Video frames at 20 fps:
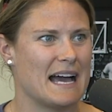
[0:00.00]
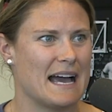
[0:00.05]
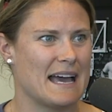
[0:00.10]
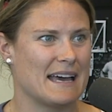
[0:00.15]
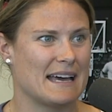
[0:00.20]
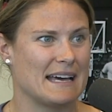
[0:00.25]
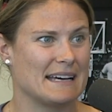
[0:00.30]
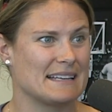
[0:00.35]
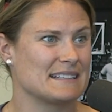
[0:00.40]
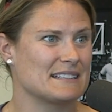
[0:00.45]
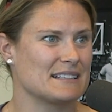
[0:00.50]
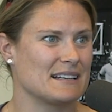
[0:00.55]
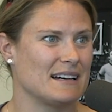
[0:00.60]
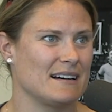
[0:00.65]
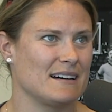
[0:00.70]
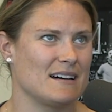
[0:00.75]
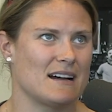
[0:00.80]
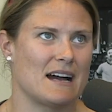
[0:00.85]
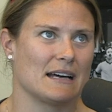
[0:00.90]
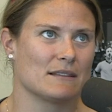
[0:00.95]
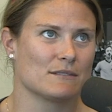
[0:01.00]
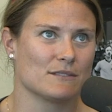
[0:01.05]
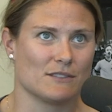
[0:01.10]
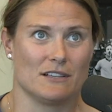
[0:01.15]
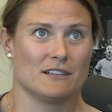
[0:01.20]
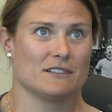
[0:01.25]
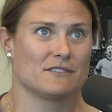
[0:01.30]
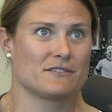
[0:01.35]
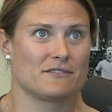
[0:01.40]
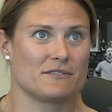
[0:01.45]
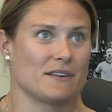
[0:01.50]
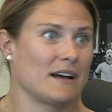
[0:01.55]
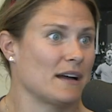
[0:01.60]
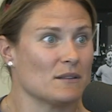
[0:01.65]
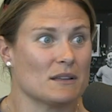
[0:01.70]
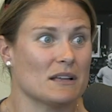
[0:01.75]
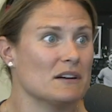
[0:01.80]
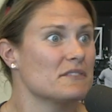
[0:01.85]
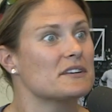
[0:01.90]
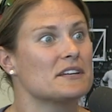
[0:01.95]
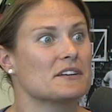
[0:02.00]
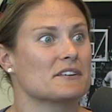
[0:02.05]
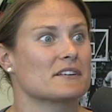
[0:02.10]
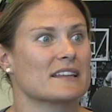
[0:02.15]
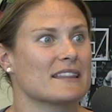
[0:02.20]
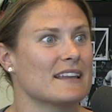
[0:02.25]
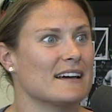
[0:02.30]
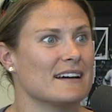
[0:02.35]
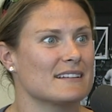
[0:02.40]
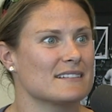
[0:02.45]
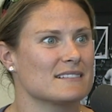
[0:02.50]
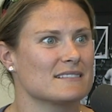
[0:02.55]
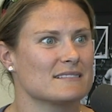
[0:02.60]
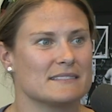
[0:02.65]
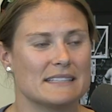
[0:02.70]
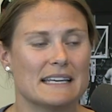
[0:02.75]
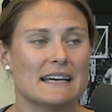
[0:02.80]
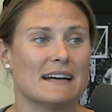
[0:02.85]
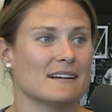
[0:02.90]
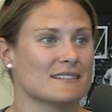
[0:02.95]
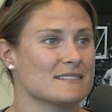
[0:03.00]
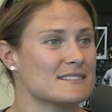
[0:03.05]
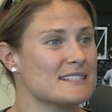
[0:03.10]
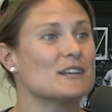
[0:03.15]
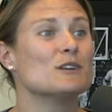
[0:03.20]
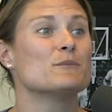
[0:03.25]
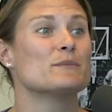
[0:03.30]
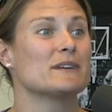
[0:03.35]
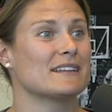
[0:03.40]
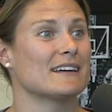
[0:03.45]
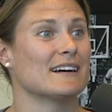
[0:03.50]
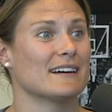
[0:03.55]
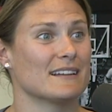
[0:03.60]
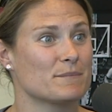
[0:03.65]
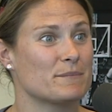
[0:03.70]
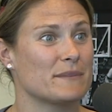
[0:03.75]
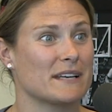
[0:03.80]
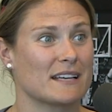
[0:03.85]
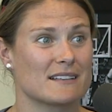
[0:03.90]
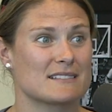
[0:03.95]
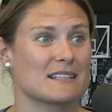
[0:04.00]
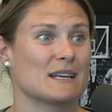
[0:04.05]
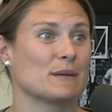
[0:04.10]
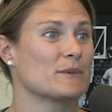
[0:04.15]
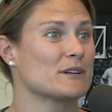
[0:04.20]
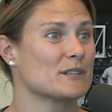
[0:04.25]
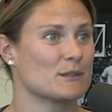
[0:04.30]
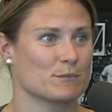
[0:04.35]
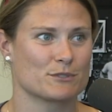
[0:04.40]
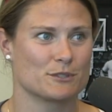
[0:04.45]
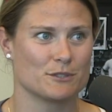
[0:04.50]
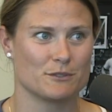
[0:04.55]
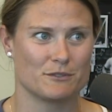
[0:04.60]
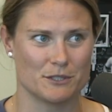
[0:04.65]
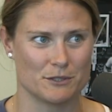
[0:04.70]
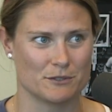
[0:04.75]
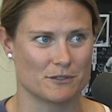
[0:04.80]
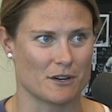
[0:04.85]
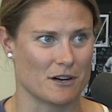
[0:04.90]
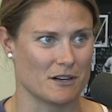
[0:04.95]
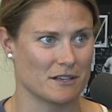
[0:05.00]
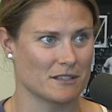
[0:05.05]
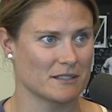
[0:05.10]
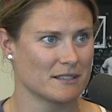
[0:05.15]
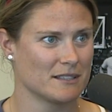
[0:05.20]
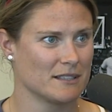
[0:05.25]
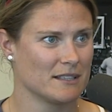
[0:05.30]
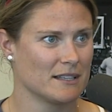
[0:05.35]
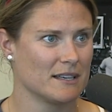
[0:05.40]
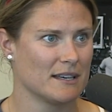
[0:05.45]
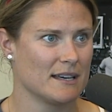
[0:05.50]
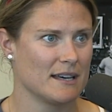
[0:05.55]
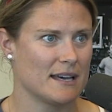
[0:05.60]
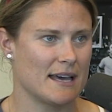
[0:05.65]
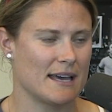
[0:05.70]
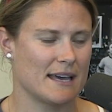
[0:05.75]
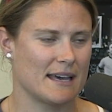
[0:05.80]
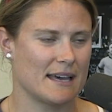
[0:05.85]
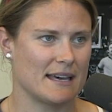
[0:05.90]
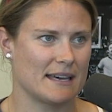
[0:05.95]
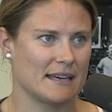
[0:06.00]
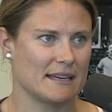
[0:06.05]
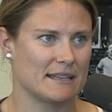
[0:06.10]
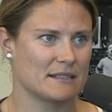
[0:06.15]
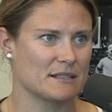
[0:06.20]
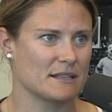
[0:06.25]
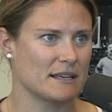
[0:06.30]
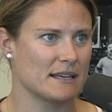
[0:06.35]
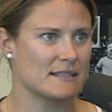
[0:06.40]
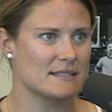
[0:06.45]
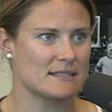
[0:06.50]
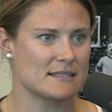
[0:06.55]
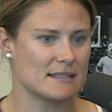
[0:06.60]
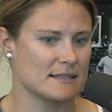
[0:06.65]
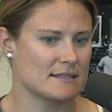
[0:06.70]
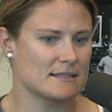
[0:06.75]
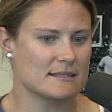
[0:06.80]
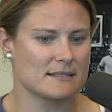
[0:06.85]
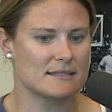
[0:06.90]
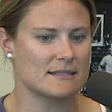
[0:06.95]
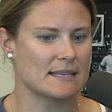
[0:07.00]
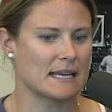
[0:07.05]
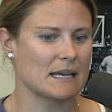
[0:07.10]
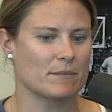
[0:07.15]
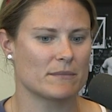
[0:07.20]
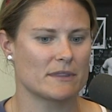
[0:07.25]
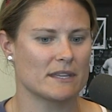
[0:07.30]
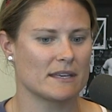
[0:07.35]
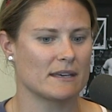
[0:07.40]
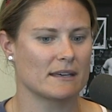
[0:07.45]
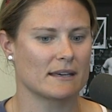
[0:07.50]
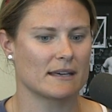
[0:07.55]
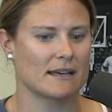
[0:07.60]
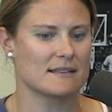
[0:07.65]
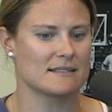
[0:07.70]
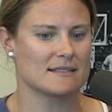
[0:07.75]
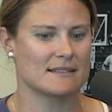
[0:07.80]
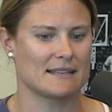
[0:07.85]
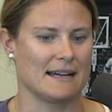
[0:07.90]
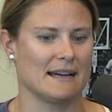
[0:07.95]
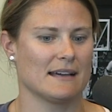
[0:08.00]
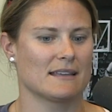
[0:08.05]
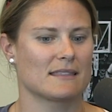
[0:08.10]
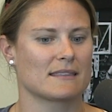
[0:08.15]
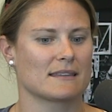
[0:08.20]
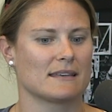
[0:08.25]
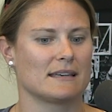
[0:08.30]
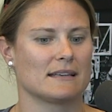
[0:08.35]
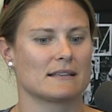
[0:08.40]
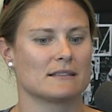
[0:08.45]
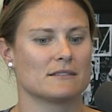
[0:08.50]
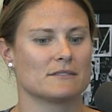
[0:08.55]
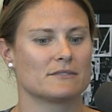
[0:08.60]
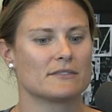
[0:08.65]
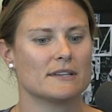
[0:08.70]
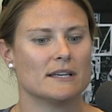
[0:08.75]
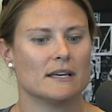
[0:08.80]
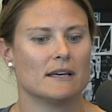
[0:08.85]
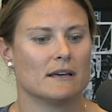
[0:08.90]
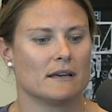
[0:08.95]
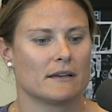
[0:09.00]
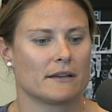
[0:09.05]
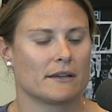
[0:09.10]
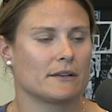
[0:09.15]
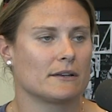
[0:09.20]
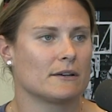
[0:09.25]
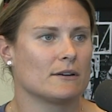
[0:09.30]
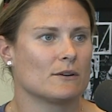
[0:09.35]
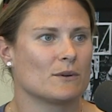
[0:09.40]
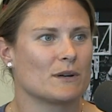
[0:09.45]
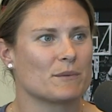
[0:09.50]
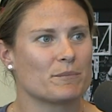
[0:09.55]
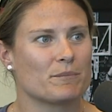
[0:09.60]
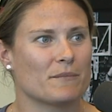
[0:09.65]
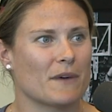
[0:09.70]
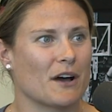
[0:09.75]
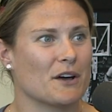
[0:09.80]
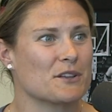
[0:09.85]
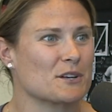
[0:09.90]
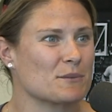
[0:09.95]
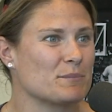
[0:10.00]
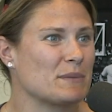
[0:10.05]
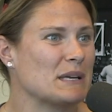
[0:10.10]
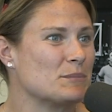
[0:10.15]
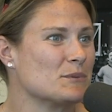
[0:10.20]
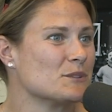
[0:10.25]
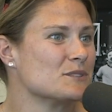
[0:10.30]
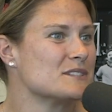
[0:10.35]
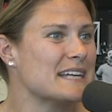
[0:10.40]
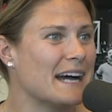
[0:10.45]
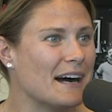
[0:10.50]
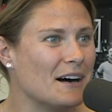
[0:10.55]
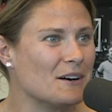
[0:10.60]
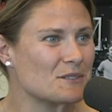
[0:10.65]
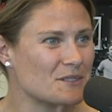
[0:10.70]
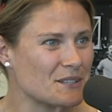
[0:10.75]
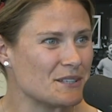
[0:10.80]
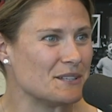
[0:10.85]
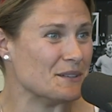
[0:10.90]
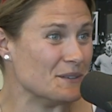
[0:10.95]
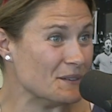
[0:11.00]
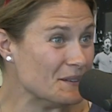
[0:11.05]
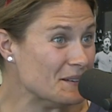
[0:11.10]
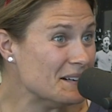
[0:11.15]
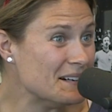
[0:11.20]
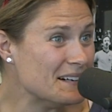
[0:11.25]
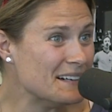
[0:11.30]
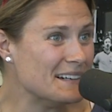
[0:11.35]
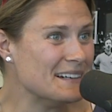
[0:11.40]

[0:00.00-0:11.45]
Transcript: And I love, I love hearing that. Yeah, tell me that because I'm going to prove you wrong. And it's, it's the same thing as an athlete of, you know, when other people doubt you,